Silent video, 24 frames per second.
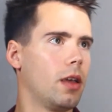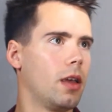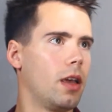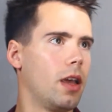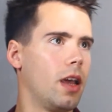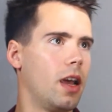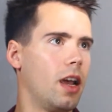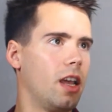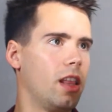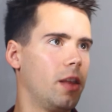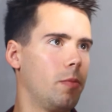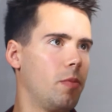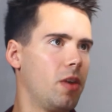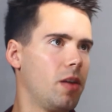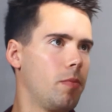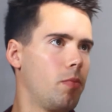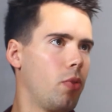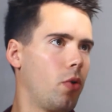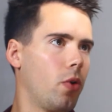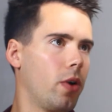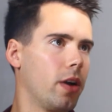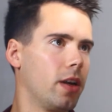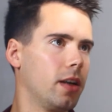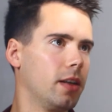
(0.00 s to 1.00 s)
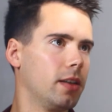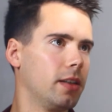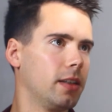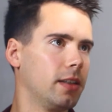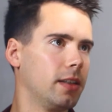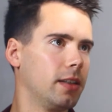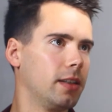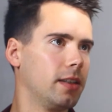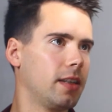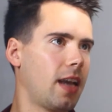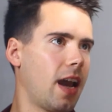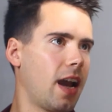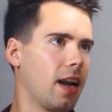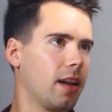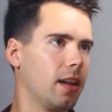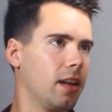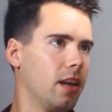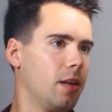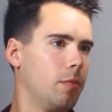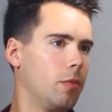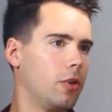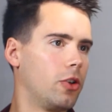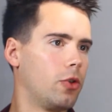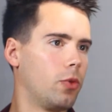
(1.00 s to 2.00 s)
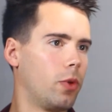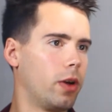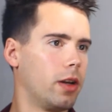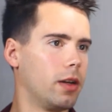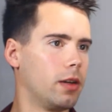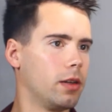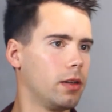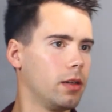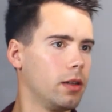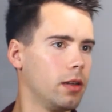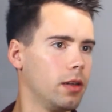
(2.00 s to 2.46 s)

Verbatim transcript: And the midpoint is exactly in between.